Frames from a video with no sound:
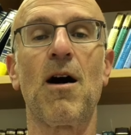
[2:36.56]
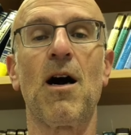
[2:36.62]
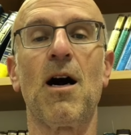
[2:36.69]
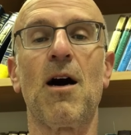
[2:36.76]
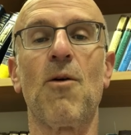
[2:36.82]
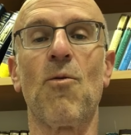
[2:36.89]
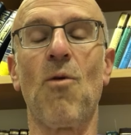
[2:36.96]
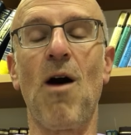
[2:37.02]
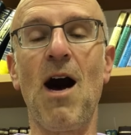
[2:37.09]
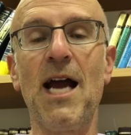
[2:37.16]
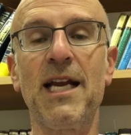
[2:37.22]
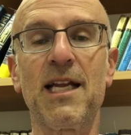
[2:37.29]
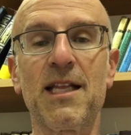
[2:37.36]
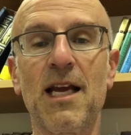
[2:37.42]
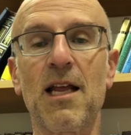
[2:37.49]

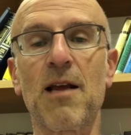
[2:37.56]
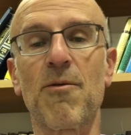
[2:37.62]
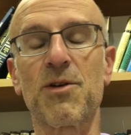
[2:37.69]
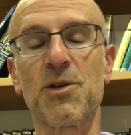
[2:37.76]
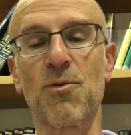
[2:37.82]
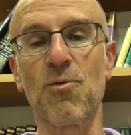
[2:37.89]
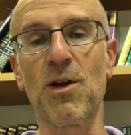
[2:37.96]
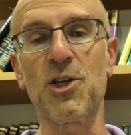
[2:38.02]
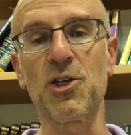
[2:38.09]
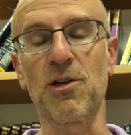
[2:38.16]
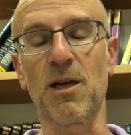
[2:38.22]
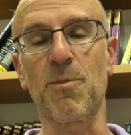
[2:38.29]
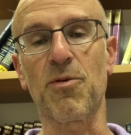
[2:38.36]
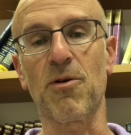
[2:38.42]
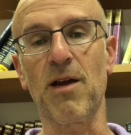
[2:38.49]
wine in there that was
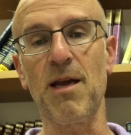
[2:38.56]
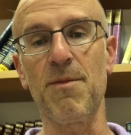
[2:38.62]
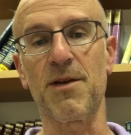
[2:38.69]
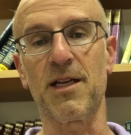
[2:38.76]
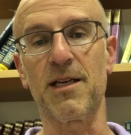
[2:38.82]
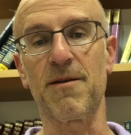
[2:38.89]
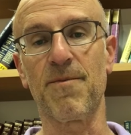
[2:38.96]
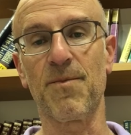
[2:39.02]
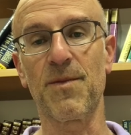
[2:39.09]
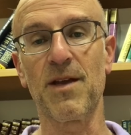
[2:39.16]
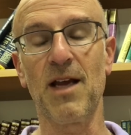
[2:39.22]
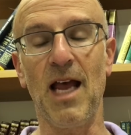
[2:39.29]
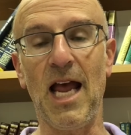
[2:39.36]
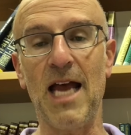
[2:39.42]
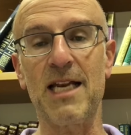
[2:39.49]
originally prohibited.
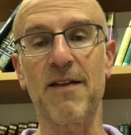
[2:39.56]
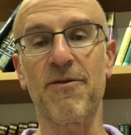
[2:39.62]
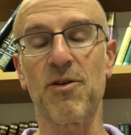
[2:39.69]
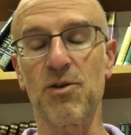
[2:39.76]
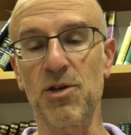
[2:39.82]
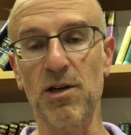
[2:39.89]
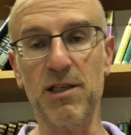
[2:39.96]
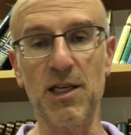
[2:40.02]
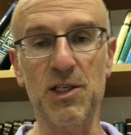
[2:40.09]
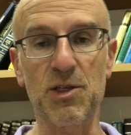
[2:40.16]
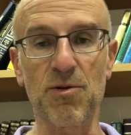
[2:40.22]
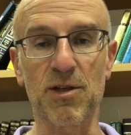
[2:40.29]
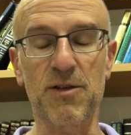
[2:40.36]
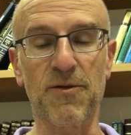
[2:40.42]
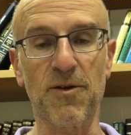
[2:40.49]
And if you took this
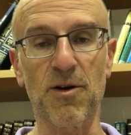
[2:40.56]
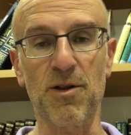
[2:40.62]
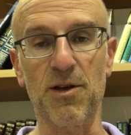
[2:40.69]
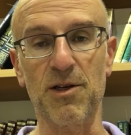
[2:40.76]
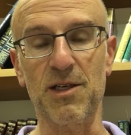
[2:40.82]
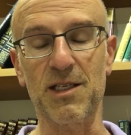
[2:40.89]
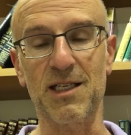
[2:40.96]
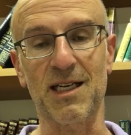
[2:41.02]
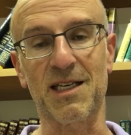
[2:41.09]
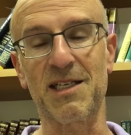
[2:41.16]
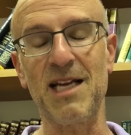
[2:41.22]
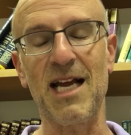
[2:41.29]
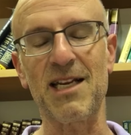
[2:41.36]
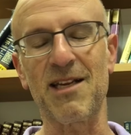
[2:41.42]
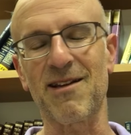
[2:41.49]
to its furthest
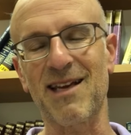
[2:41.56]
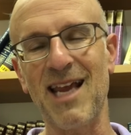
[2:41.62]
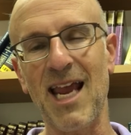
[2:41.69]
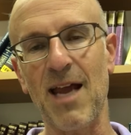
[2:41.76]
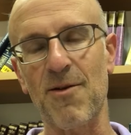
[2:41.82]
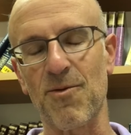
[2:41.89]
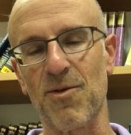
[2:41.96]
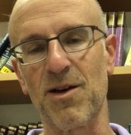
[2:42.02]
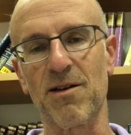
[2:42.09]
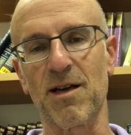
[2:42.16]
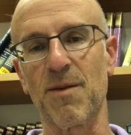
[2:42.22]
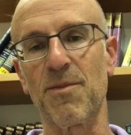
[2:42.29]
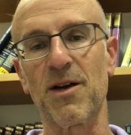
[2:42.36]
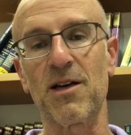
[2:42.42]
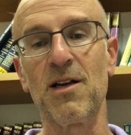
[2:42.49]
extent, you can't
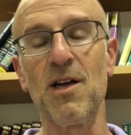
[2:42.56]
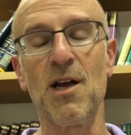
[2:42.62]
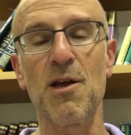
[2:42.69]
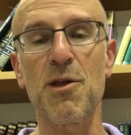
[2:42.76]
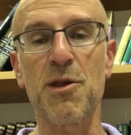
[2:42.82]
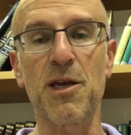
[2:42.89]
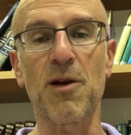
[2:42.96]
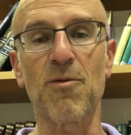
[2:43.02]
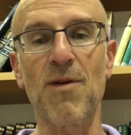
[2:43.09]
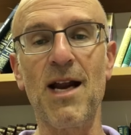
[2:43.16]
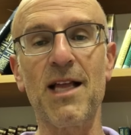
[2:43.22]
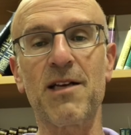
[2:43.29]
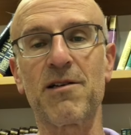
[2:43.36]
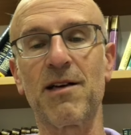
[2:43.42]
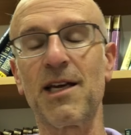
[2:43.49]
really, but
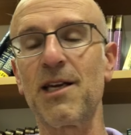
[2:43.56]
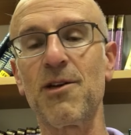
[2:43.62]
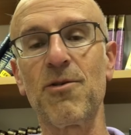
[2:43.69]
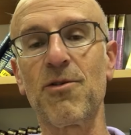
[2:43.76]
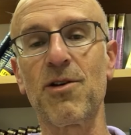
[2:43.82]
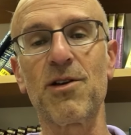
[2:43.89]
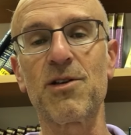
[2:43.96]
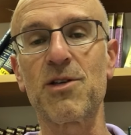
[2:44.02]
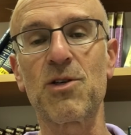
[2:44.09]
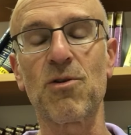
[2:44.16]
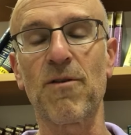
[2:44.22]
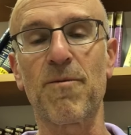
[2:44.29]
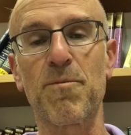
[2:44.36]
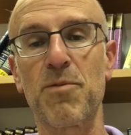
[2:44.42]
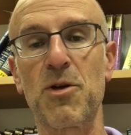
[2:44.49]
theoretically, you could
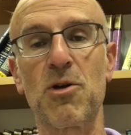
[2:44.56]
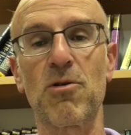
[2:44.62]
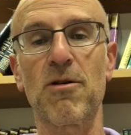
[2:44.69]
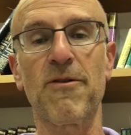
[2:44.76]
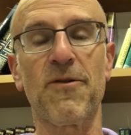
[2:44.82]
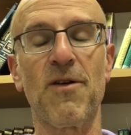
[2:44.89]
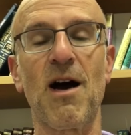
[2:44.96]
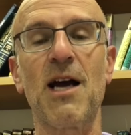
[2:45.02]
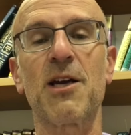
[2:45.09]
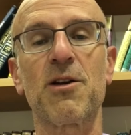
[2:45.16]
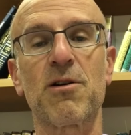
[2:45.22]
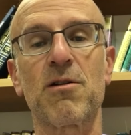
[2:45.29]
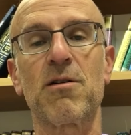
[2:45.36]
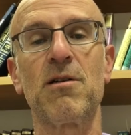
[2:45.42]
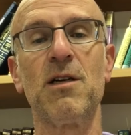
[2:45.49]
sort of purify
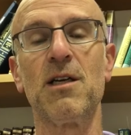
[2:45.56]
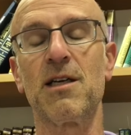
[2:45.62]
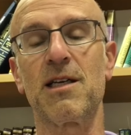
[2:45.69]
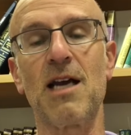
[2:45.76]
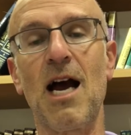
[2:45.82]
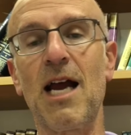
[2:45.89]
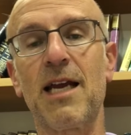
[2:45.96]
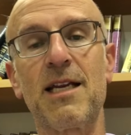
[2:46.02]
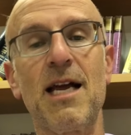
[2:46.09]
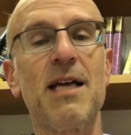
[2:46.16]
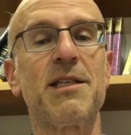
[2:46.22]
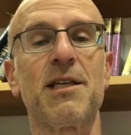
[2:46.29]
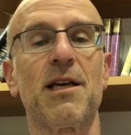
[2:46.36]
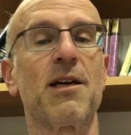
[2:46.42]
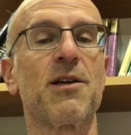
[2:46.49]
your yayin
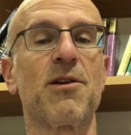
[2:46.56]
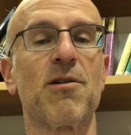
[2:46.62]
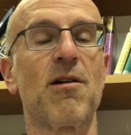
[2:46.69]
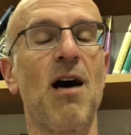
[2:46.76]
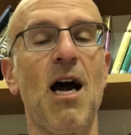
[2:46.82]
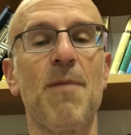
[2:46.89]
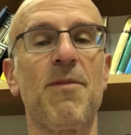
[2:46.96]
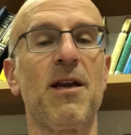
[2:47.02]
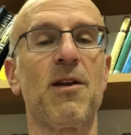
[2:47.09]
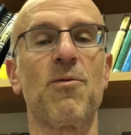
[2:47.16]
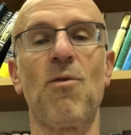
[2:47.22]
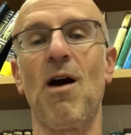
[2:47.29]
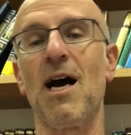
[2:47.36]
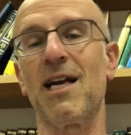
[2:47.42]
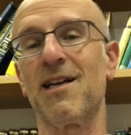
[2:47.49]
nesech, your libated
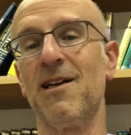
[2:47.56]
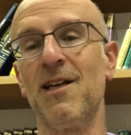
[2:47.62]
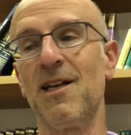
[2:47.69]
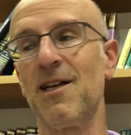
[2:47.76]
wine.